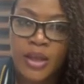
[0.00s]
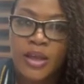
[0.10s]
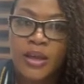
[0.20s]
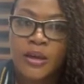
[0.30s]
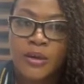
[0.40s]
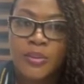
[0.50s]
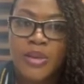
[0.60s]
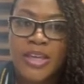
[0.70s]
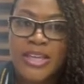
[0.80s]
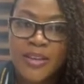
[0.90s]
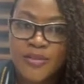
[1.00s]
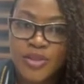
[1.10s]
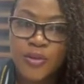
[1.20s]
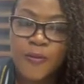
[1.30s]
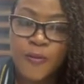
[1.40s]
it gives
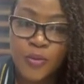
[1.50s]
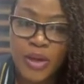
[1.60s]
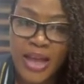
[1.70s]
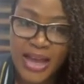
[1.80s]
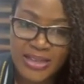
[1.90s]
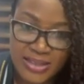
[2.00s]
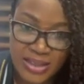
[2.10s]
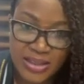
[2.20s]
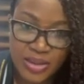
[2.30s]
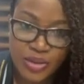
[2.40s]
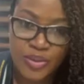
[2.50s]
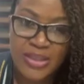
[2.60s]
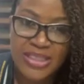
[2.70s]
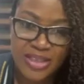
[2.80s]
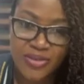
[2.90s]
you full access to the
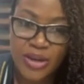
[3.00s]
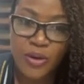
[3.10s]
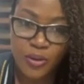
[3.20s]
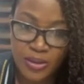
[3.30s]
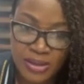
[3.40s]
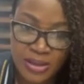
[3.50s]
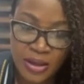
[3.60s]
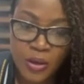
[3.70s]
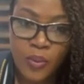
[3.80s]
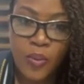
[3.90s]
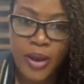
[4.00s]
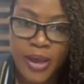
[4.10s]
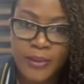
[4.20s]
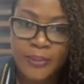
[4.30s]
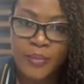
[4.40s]
degree course,
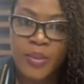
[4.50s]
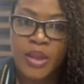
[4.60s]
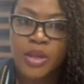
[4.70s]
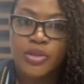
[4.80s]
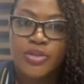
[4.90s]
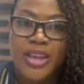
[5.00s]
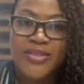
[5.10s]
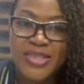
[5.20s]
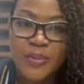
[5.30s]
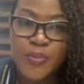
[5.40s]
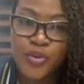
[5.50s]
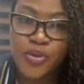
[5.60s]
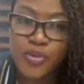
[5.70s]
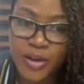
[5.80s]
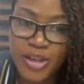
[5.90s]
where there is a
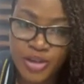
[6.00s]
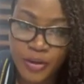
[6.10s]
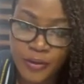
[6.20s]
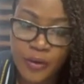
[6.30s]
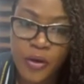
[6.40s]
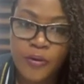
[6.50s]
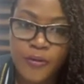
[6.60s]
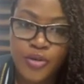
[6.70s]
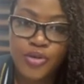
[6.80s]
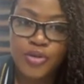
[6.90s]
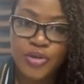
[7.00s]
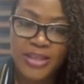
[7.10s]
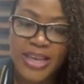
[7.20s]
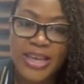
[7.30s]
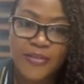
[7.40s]
progression for you to
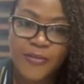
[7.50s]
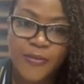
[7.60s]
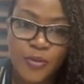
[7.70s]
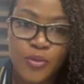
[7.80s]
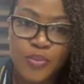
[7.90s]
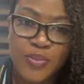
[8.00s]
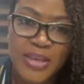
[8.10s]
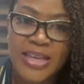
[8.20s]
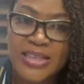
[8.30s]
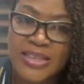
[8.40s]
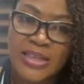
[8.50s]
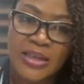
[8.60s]
gain a full BSc,